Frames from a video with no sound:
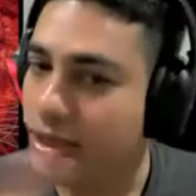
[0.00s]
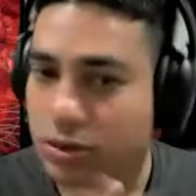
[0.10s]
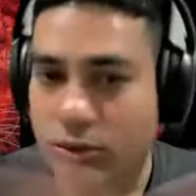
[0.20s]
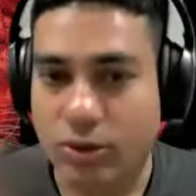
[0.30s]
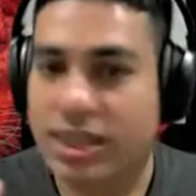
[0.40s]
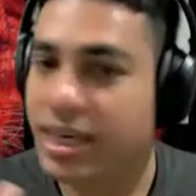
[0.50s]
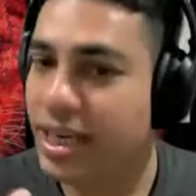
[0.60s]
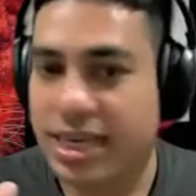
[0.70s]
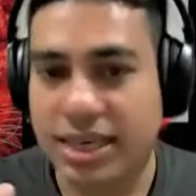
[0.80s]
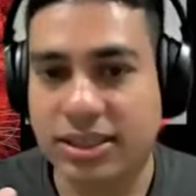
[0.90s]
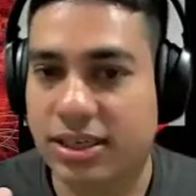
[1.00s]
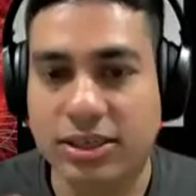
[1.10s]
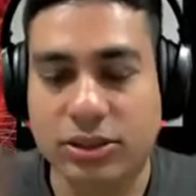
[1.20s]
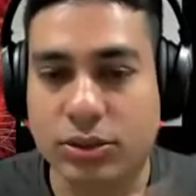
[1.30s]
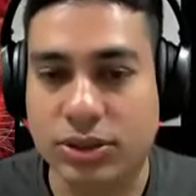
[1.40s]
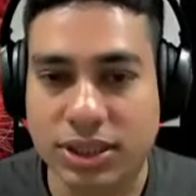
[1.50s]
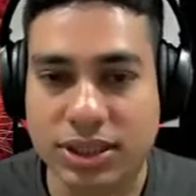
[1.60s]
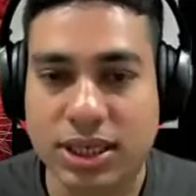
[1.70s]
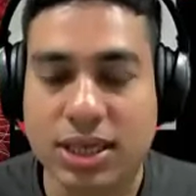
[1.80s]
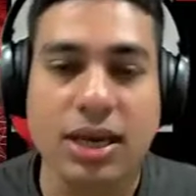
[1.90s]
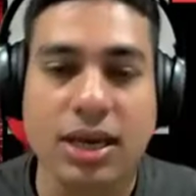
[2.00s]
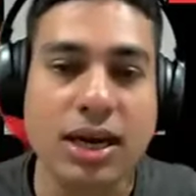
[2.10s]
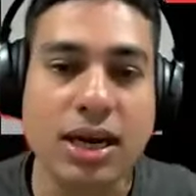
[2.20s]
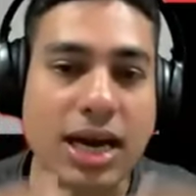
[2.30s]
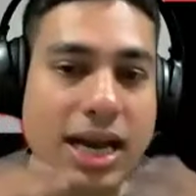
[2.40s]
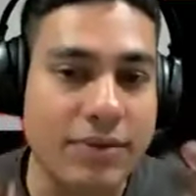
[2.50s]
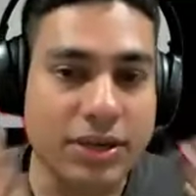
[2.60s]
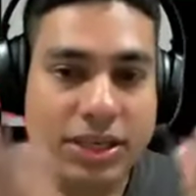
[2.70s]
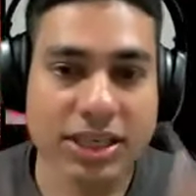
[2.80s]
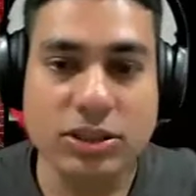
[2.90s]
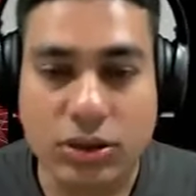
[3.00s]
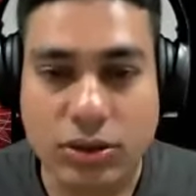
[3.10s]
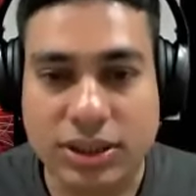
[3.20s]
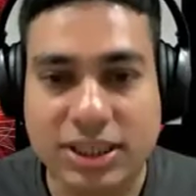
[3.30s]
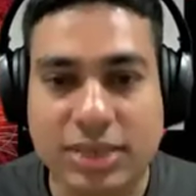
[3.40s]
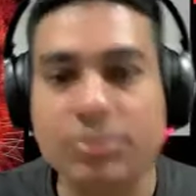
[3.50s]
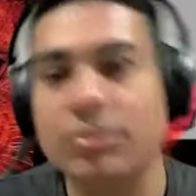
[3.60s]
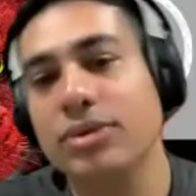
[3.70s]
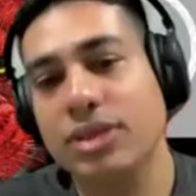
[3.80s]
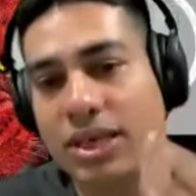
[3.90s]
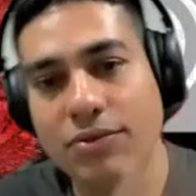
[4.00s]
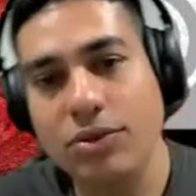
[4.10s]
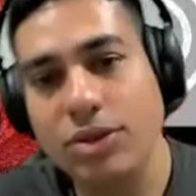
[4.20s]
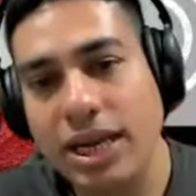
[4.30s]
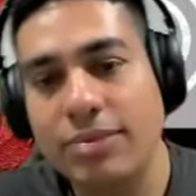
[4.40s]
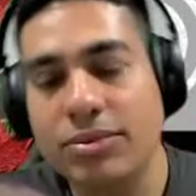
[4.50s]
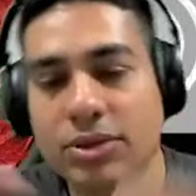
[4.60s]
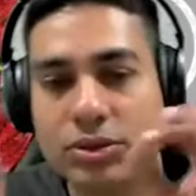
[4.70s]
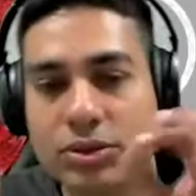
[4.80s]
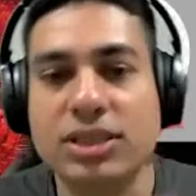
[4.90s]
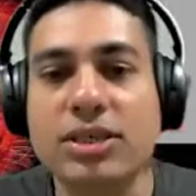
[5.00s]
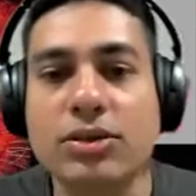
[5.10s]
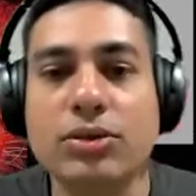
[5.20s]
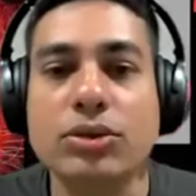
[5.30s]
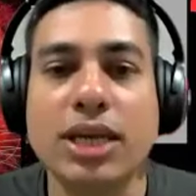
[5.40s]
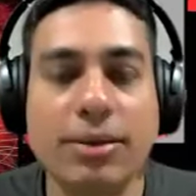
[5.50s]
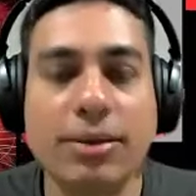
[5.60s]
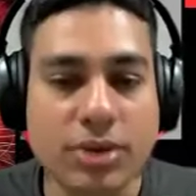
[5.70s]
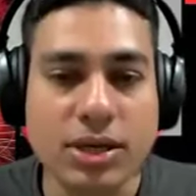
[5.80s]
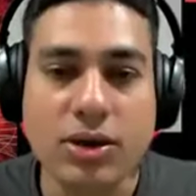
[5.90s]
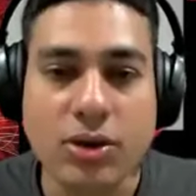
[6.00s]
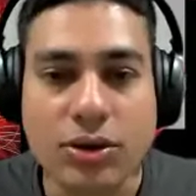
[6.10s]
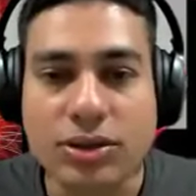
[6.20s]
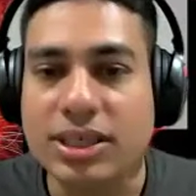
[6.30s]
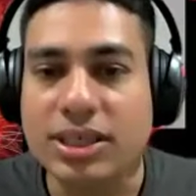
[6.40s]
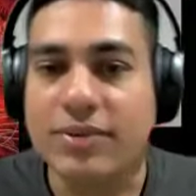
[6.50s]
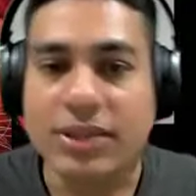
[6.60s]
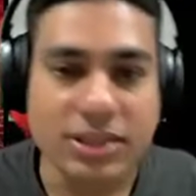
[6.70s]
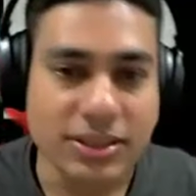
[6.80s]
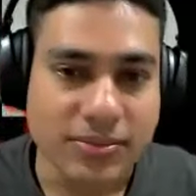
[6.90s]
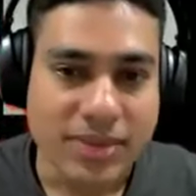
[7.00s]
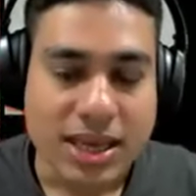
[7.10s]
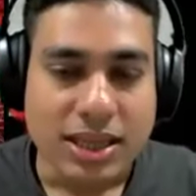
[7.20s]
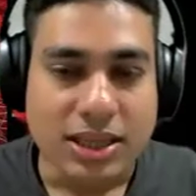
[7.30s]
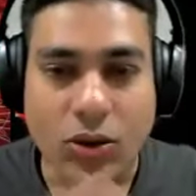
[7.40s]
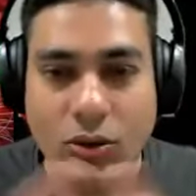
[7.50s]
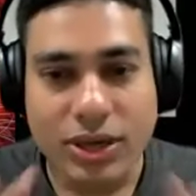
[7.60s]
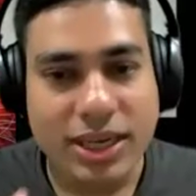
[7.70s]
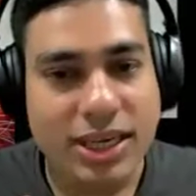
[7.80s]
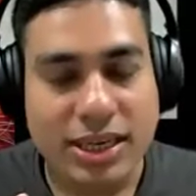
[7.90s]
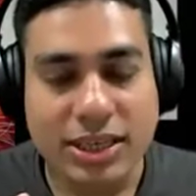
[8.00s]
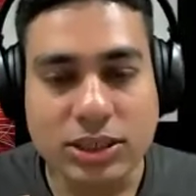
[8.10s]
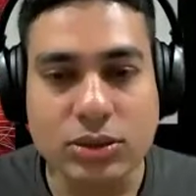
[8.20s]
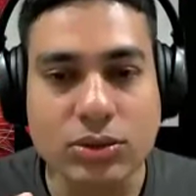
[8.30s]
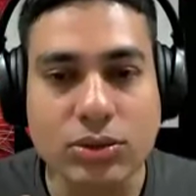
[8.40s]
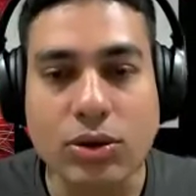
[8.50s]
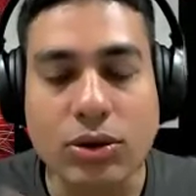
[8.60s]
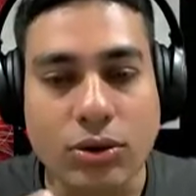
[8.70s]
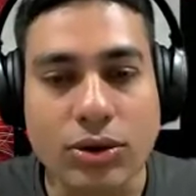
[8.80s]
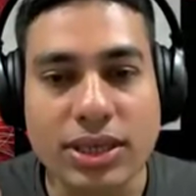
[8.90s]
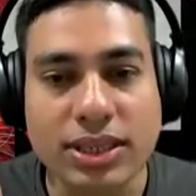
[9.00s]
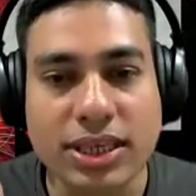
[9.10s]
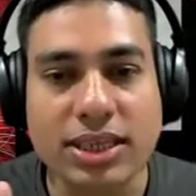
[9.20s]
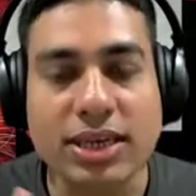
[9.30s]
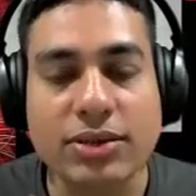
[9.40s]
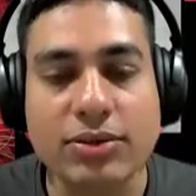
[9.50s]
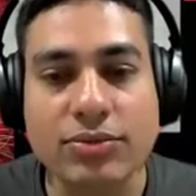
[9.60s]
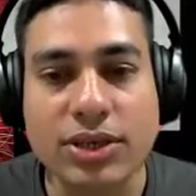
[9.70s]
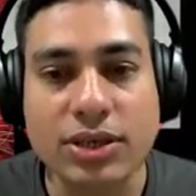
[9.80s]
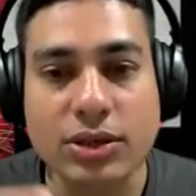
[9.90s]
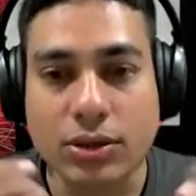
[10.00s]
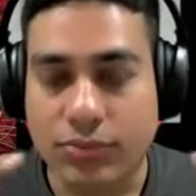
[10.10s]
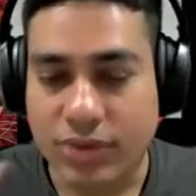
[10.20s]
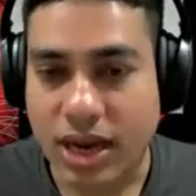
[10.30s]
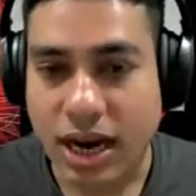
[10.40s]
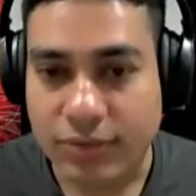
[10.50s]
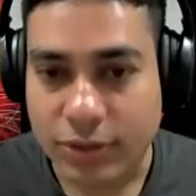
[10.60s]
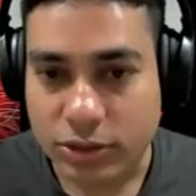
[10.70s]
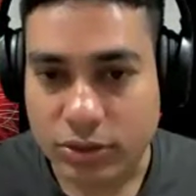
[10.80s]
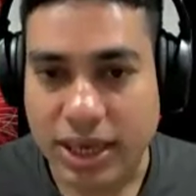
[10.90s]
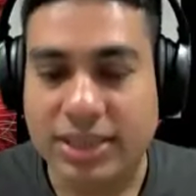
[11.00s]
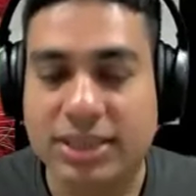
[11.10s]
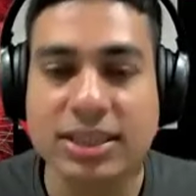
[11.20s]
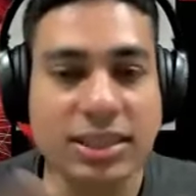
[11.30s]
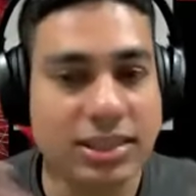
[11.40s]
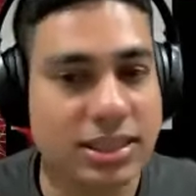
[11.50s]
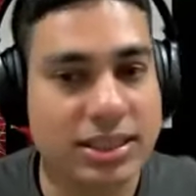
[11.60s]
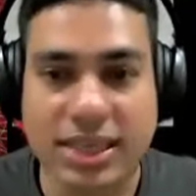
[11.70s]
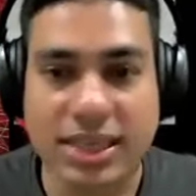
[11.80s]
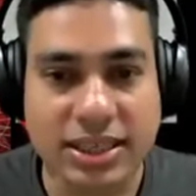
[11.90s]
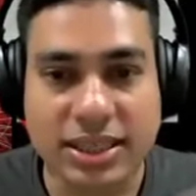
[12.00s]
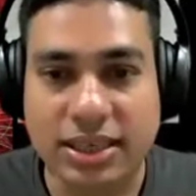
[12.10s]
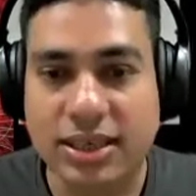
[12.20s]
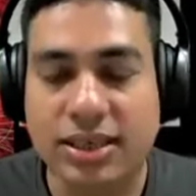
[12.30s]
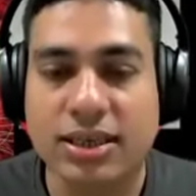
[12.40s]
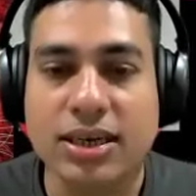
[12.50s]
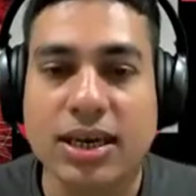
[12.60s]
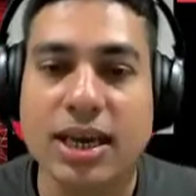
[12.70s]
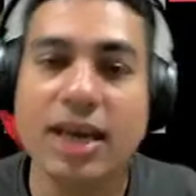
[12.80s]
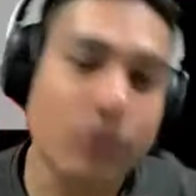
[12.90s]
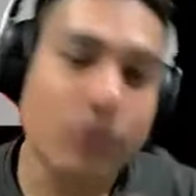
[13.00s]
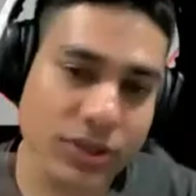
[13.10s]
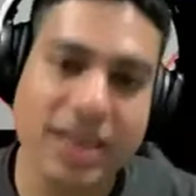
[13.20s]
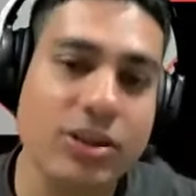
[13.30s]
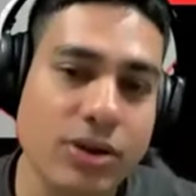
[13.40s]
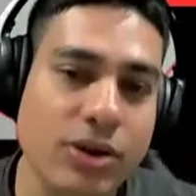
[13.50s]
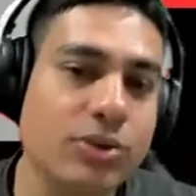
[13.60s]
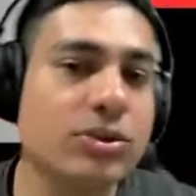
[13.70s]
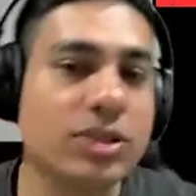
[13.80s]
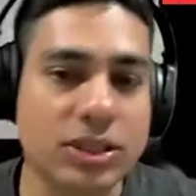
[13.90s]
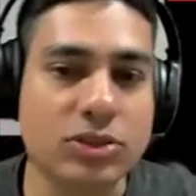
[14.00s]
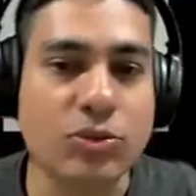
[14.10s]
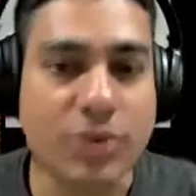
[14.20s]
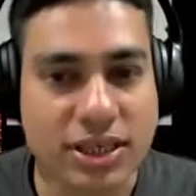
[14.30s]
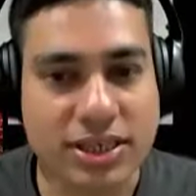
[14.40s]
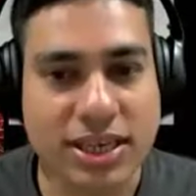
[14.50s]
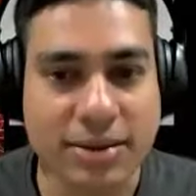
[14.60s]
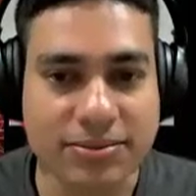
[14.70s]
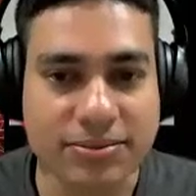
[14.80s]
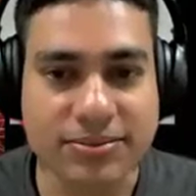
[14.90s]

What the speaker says: You don't need any external resources. I will teach you the concept, give you the lab. You just need to do the lab on the EVNG. The only issue or only thing that we can't virtualize is the DNS Center. And for that, you have to use the Cisco practice lab.